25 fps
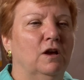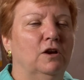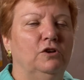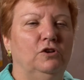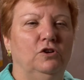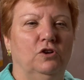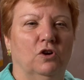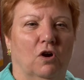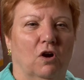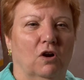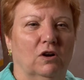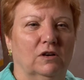
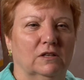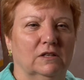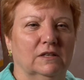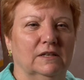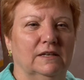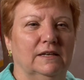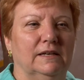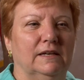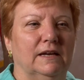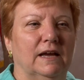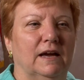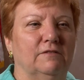
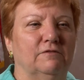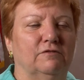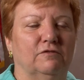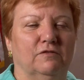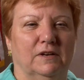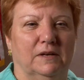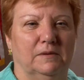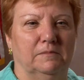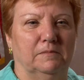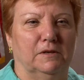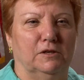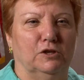Yardley and
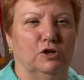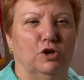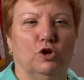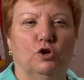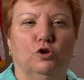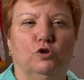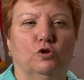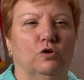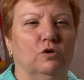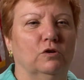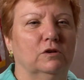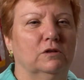Friedman
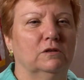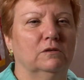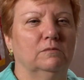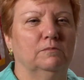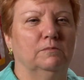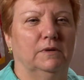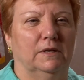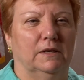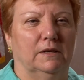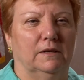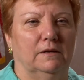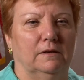
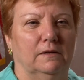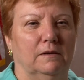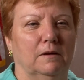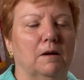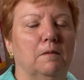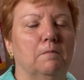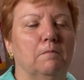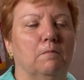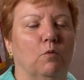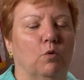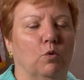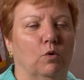couldn't be
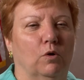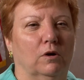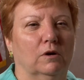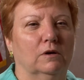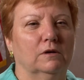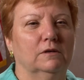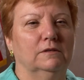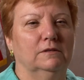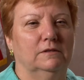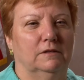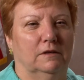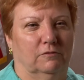
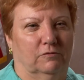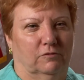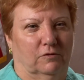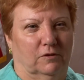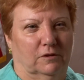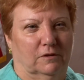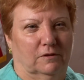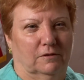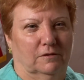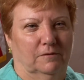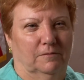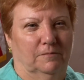more
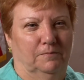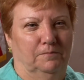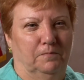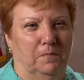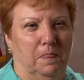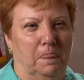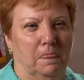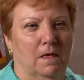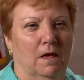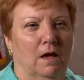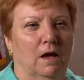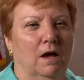different.
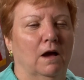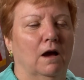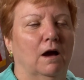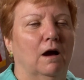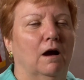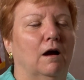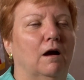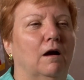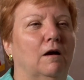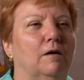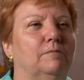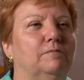
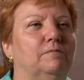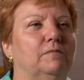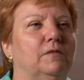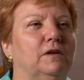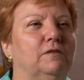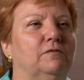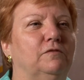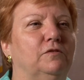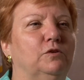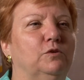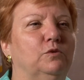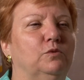
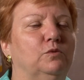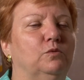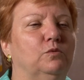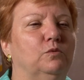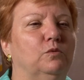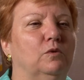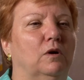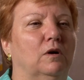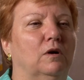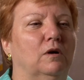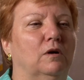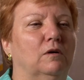If
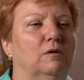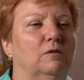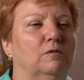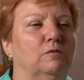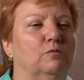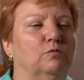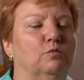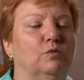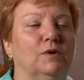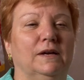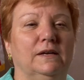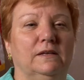you
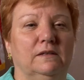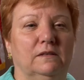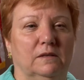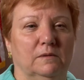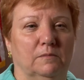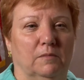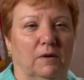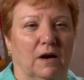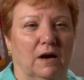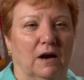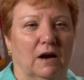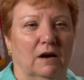read
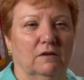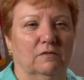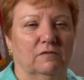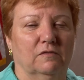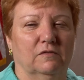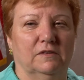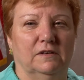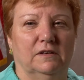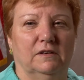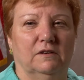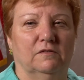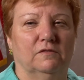the
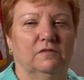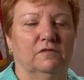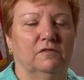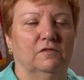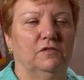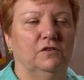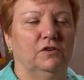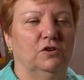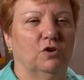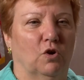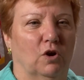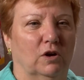biography of
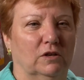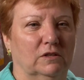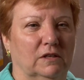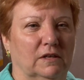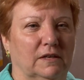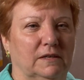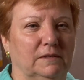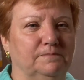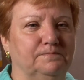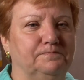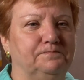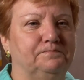
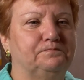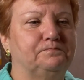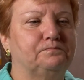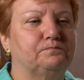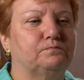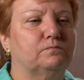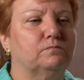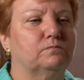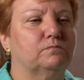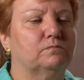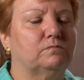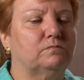Yardley
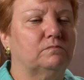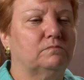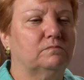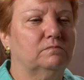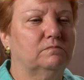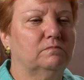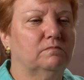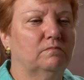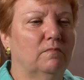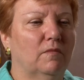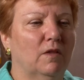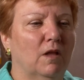
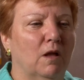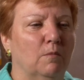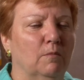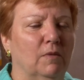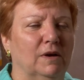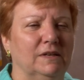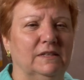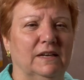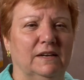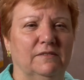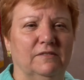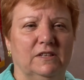
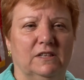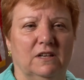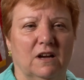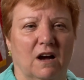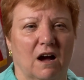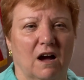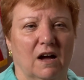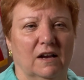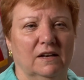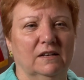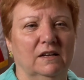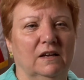by David
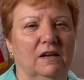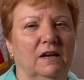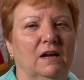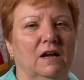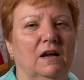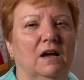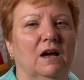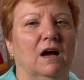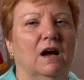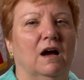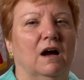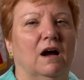Kahn,
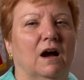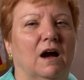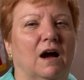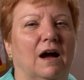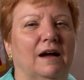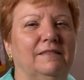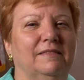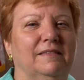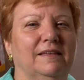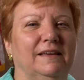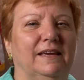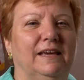
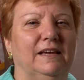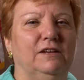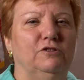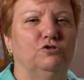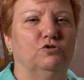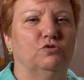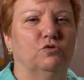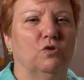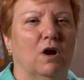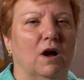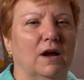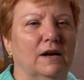I think he
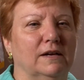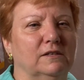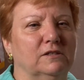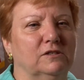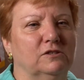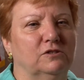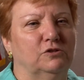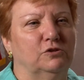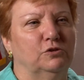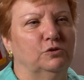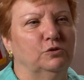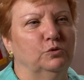
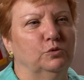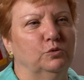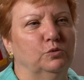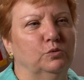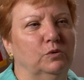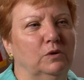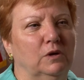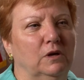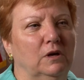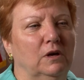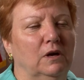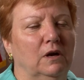tries
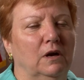to